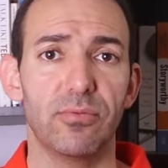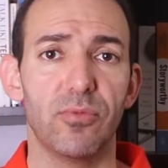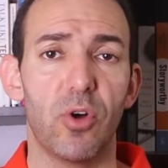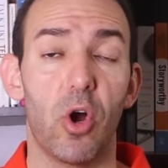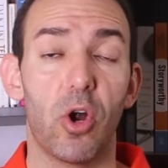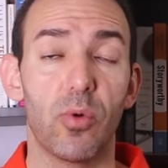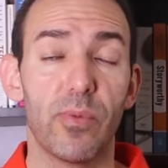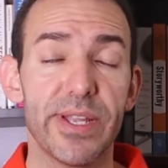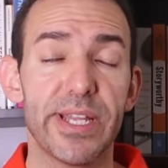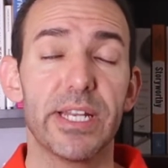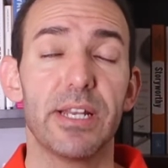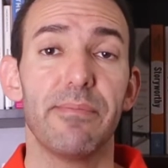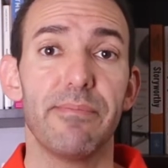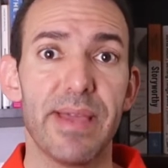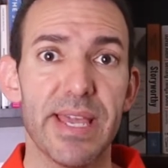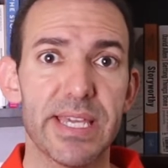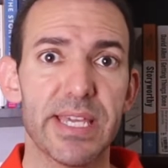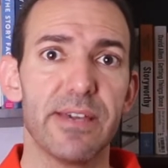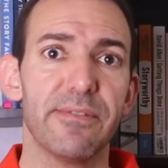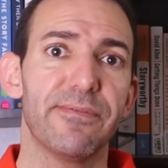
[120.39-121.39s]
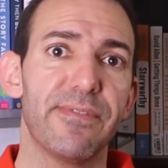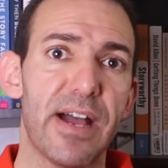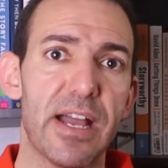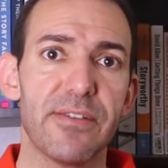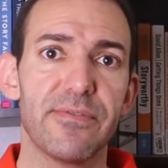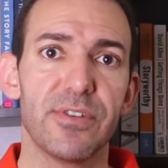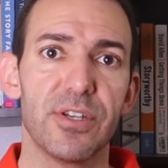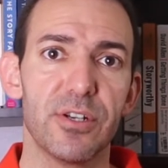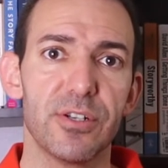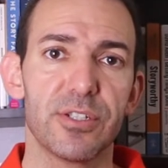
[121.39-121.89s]
Are we going to make it
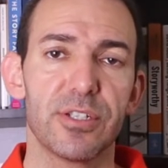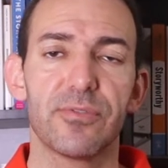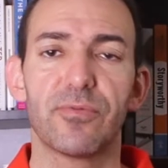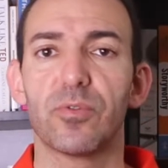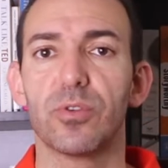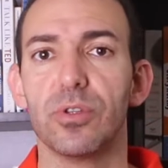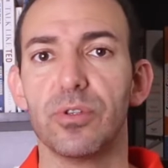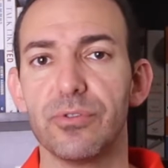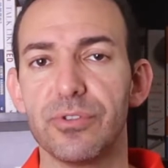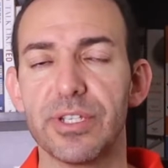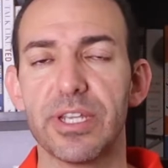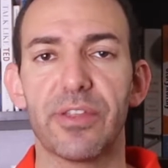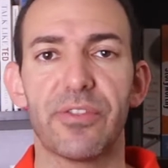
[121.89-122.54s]
5 years if we're losing